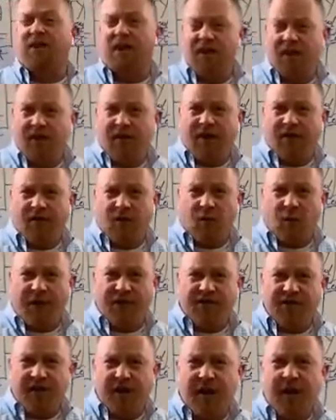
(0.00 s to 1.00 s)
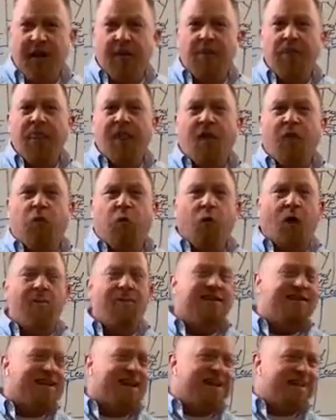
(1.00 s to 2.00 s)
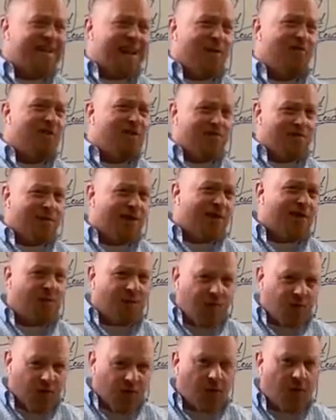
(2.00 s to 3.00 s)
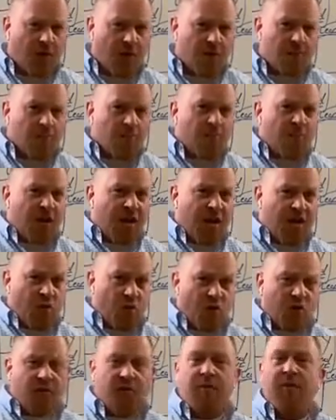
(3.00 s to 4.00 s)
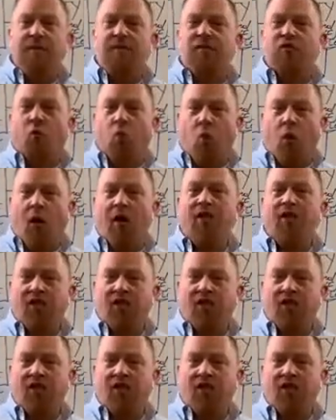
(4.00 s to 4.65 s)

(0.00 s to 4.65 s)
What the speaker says: fundamental question of what must I demonstrate to be true in order for people to want